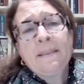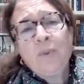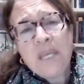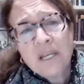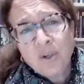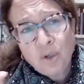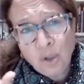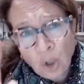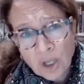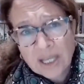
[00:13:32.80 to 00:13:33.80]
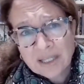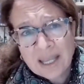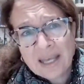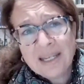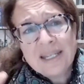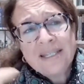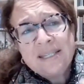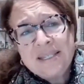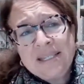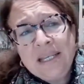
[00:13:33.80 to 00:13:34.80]
We can look at that and
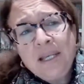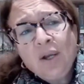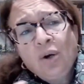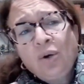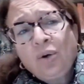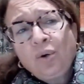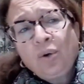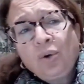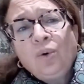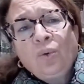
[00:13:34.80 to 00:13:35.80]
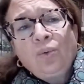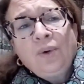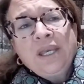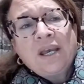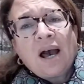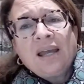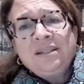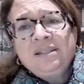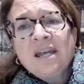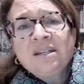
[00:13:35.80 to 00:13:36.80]
see who we
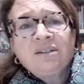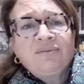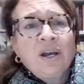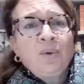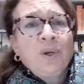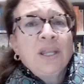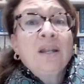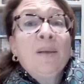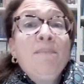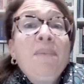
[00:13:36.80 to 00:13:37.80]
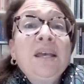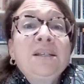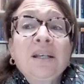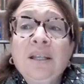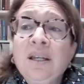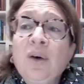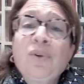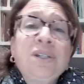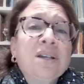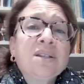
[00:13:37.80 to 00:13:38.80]
identify with. And amazingly enough,
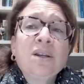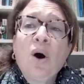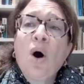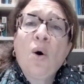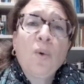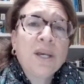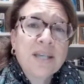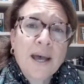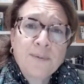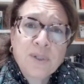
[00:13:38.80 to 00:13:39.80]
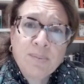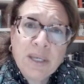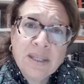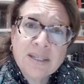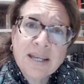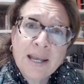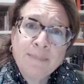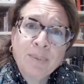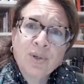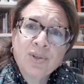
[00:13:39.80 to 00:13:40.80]
it doesn't always have to be the
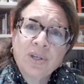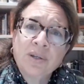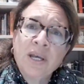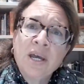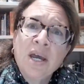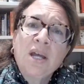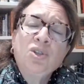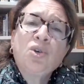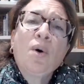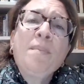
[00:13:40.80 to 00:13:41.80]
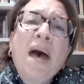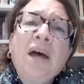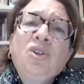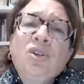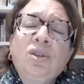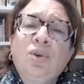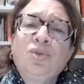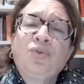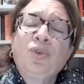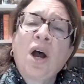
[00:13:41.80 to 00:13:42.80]
same person. And so imagine
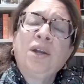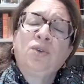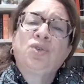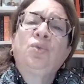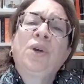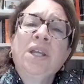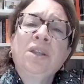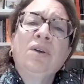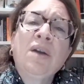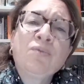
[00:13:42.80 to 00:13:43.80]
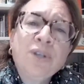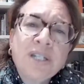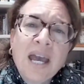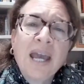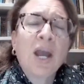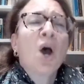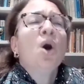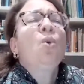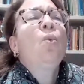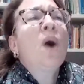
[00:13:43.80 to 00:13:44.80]
those friars who were in there every day,
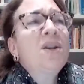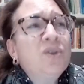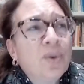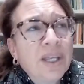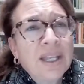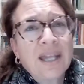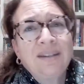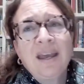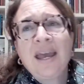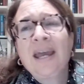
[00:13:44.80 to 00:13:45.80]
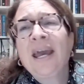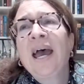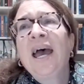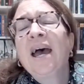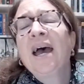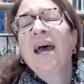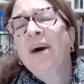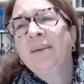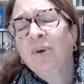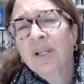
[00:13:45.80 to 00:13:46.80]
wondering that day, am
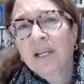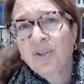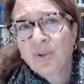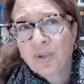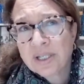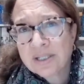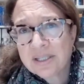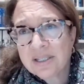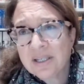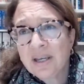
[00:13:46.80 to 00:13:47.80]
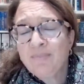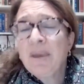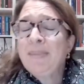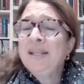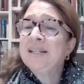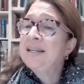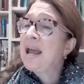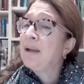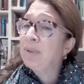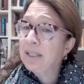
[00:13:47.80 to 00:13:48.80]
I more like Judas? Maybe
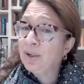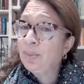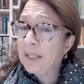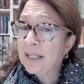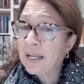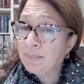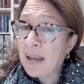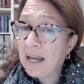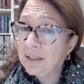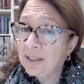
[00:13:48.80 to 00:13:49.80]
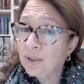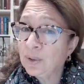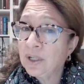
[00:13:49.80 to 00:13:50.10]
today I'm a little bit like Matthew.